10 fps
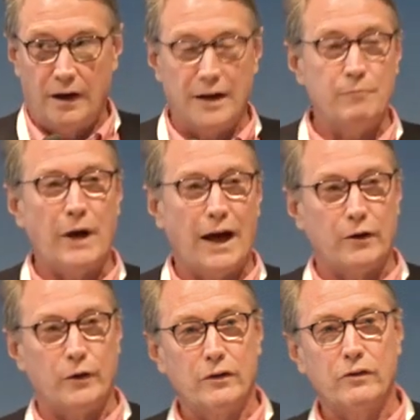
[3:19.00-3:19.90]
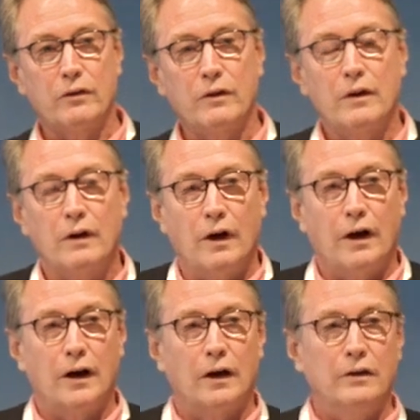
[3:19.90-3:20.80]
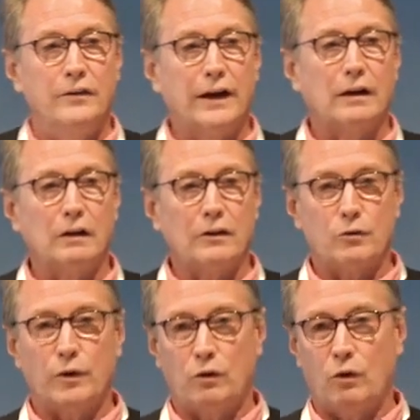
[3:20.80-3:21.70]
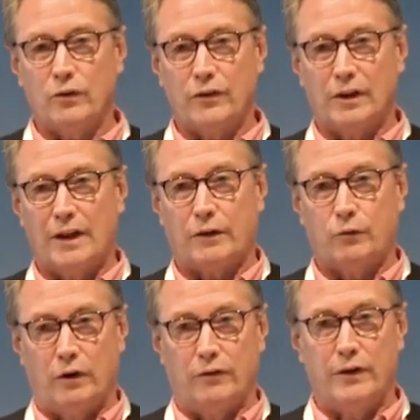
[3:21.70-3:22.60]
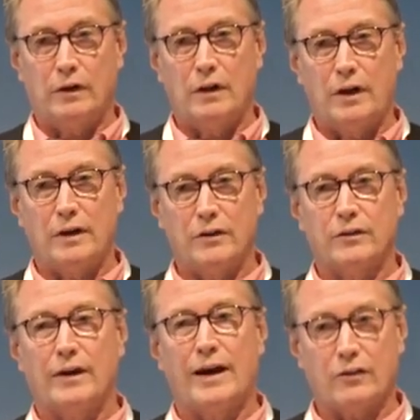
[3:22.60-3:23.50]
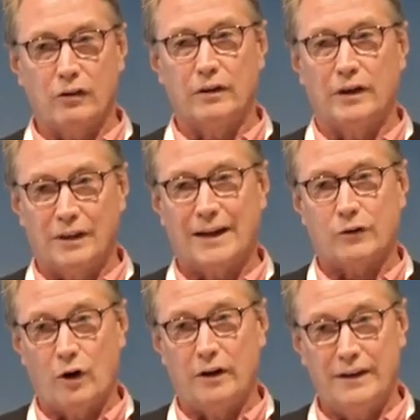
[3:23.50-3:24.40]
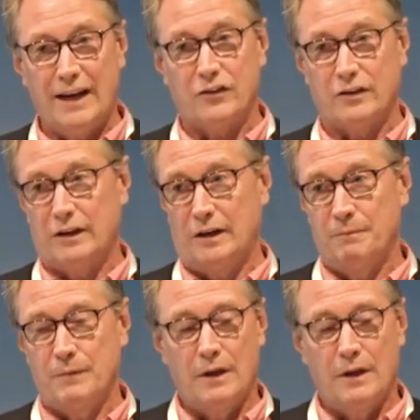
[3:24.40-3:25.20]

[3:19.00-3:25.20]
In batteries, nickel is what holds the electrons. Nickel has excellent electron density.